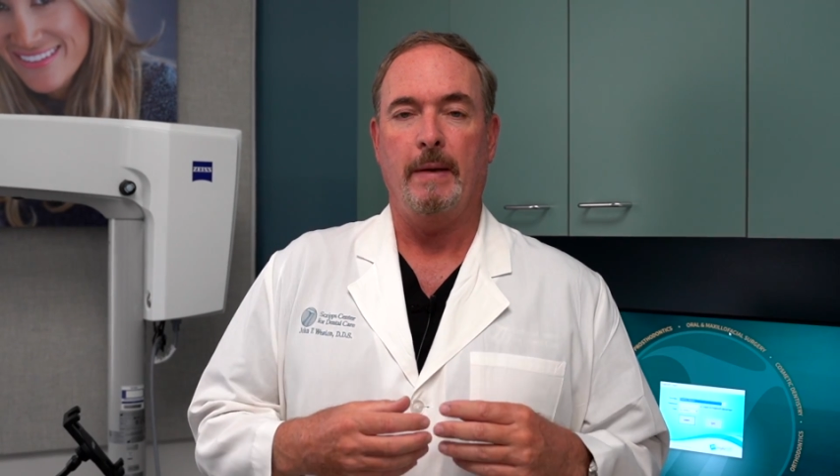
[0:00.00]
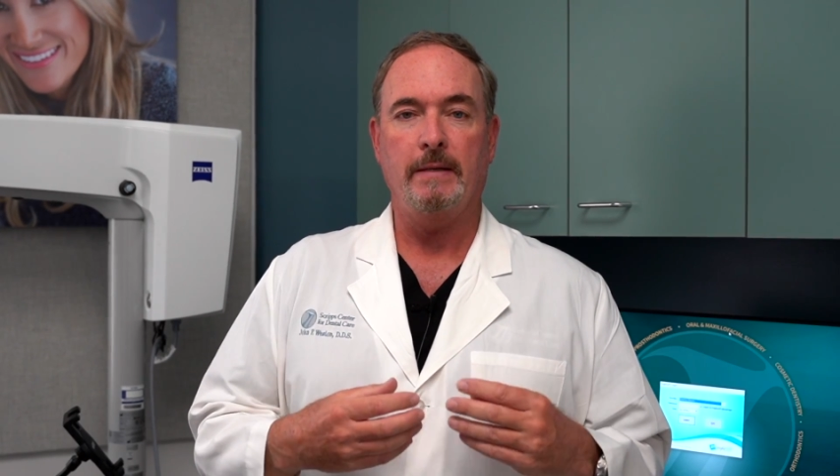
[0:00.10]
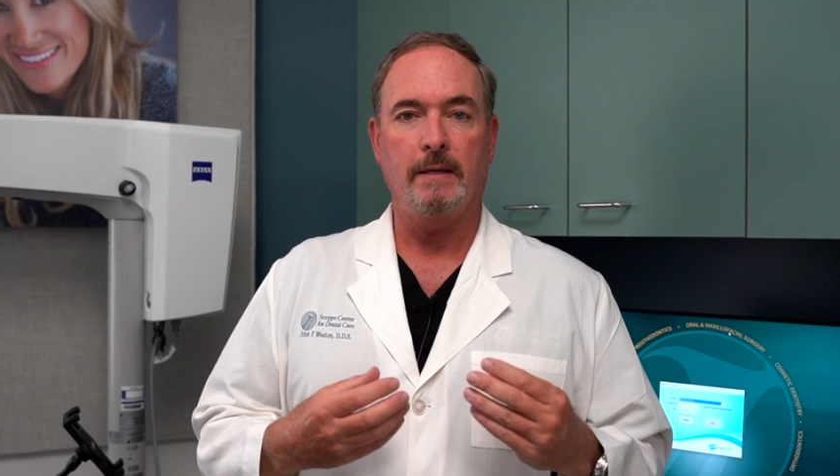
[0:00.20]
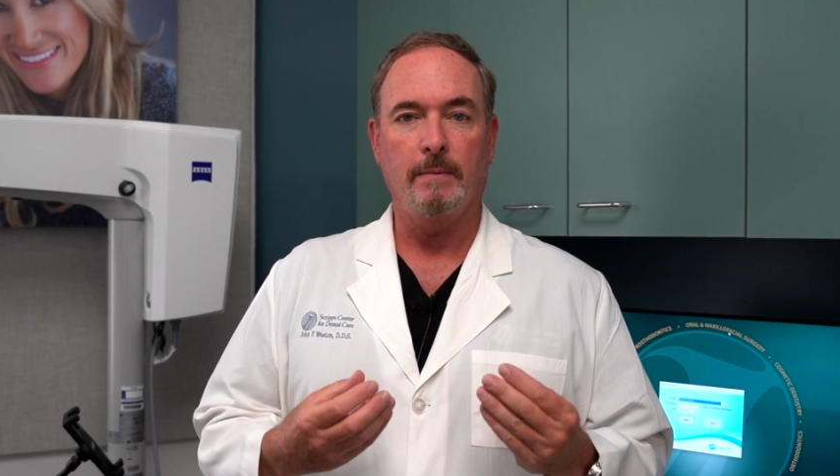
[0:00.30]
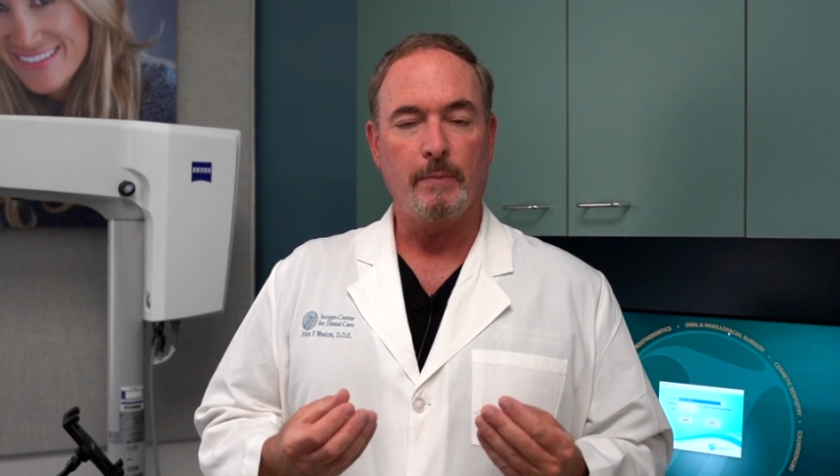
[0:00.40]

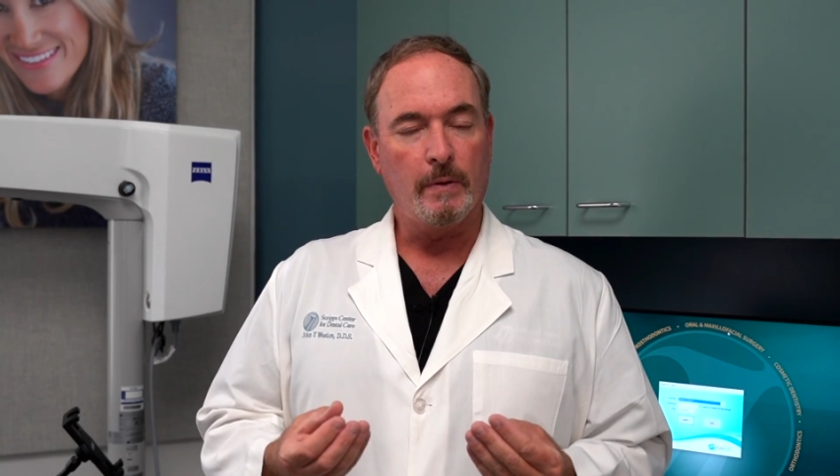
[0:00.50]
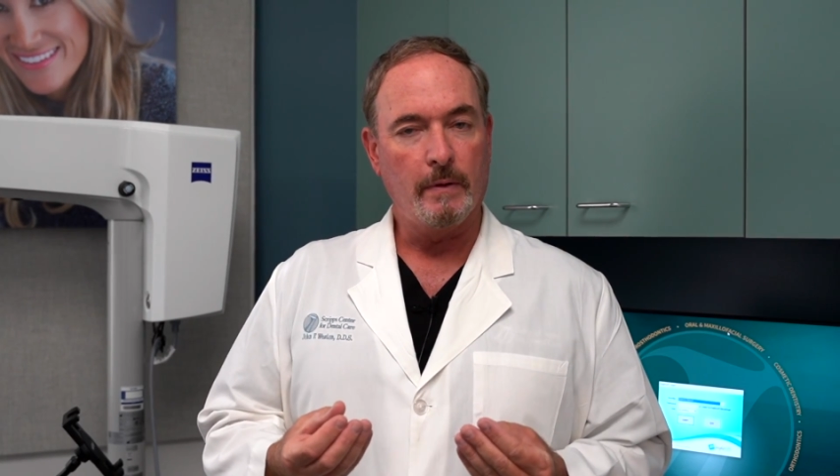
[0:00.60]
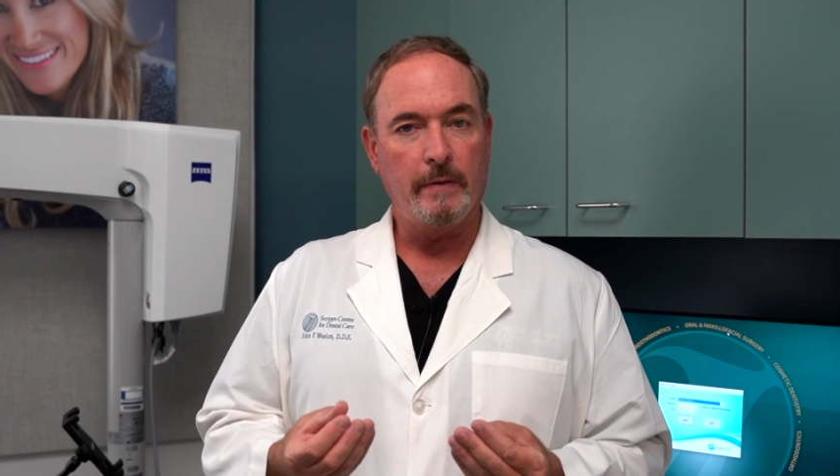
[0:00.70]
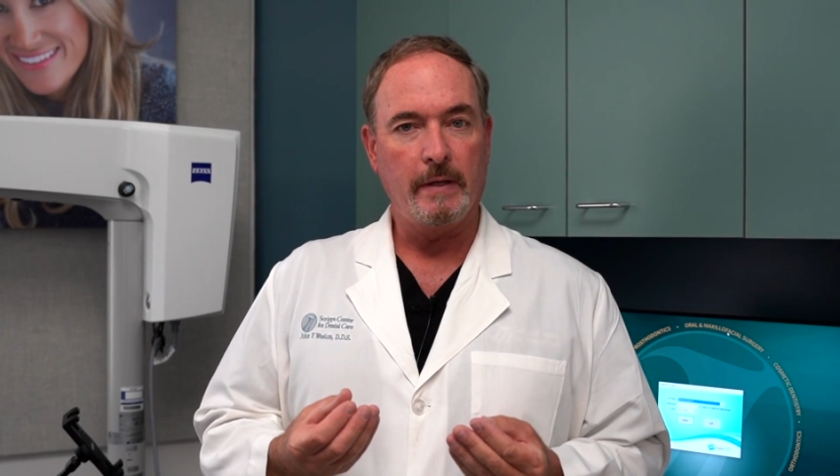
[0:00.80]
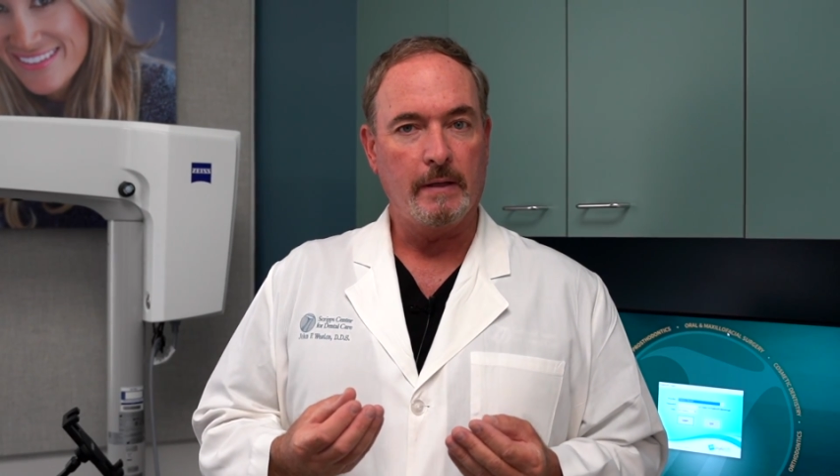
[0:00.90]
basically
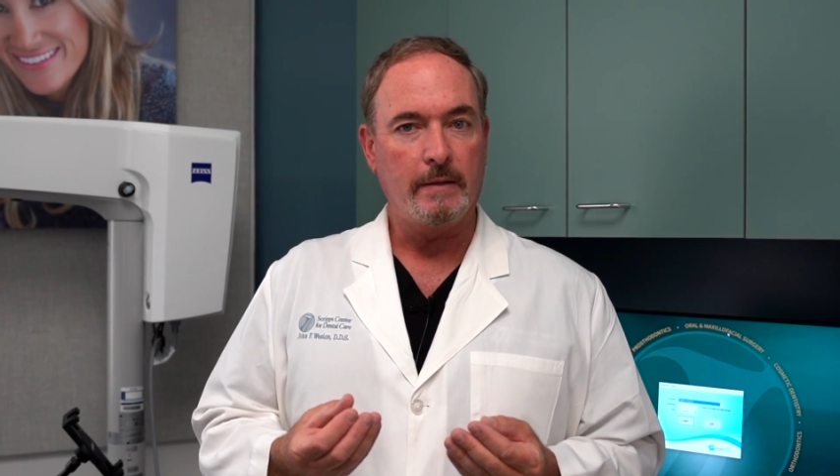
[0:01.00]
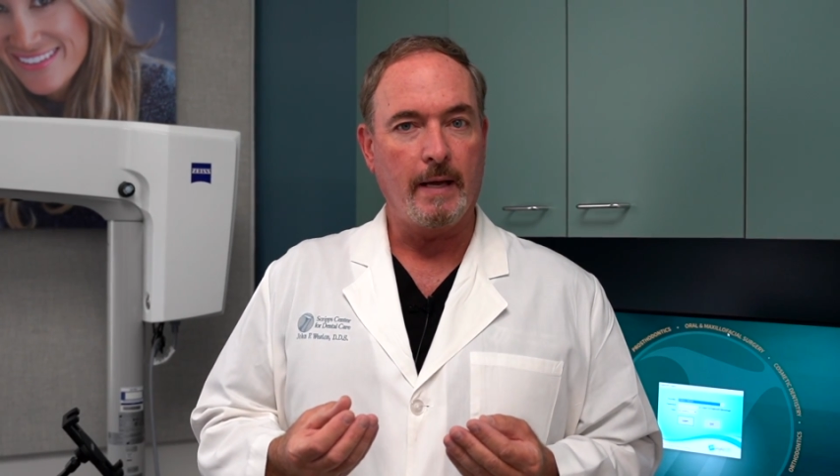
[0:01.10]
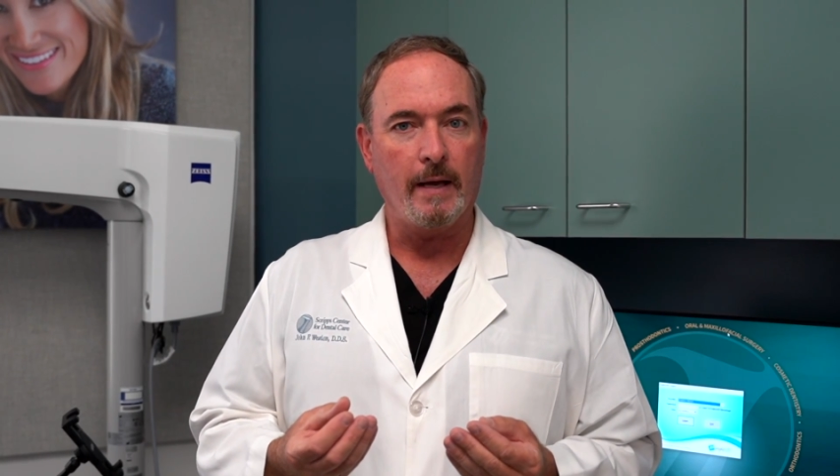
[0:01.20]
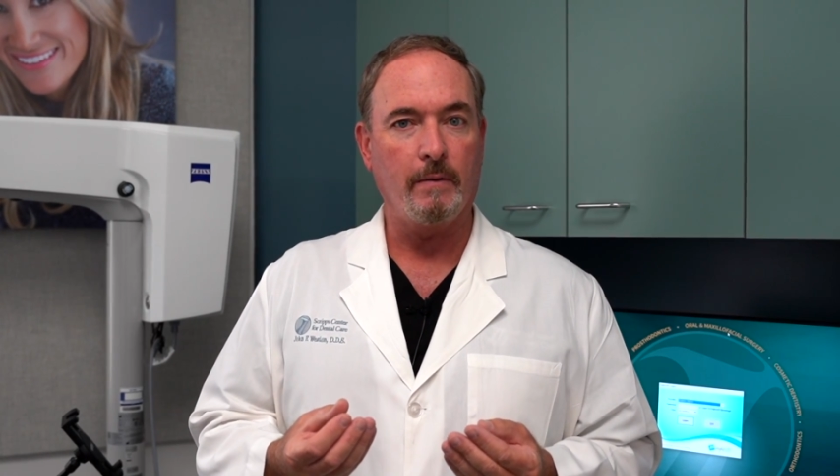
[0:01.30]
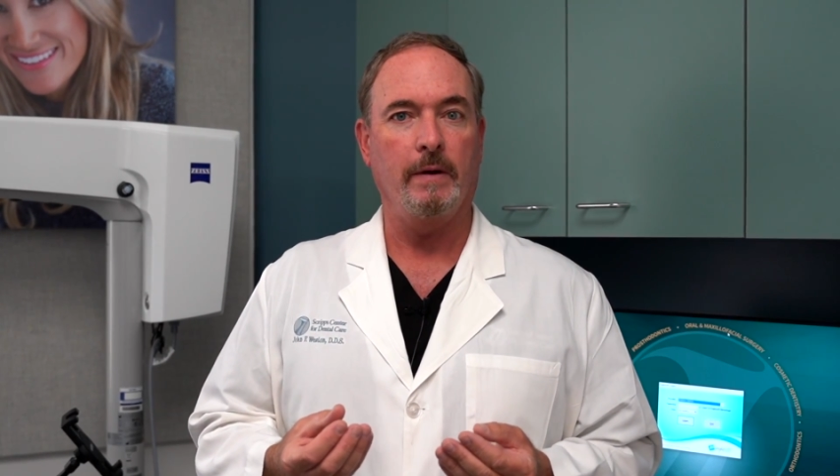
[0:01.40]
improving the
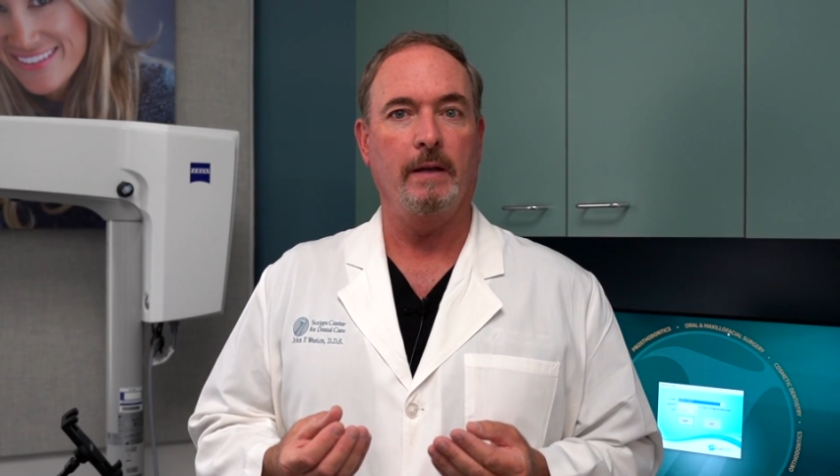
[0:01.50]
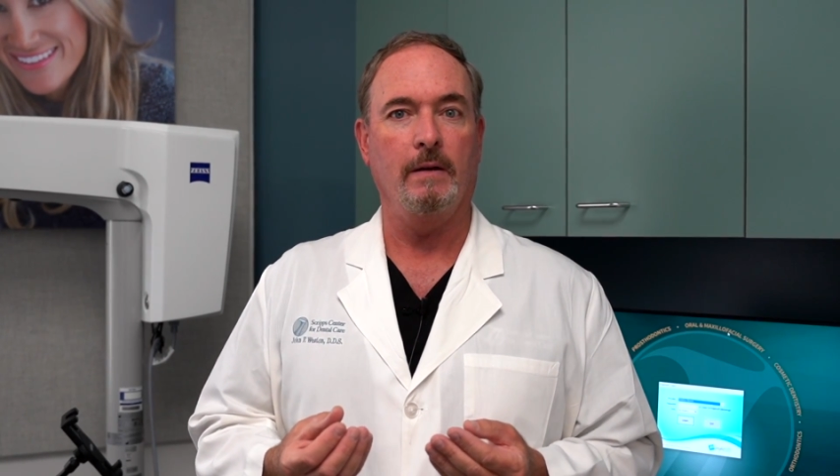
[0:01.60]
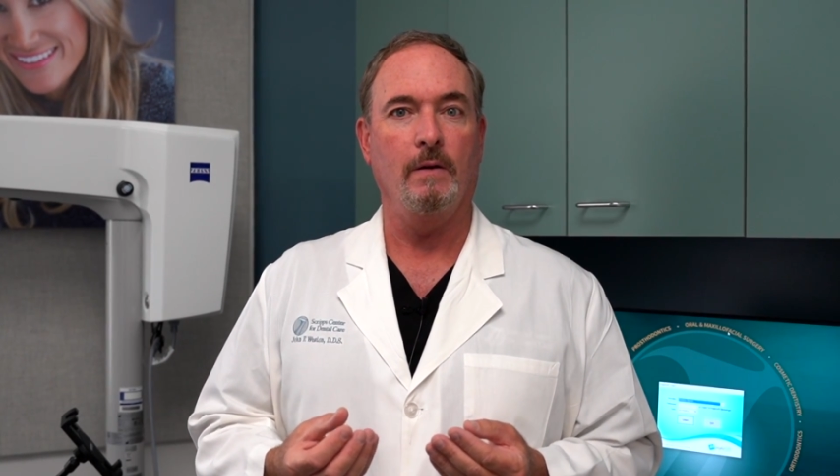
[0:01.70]
integrity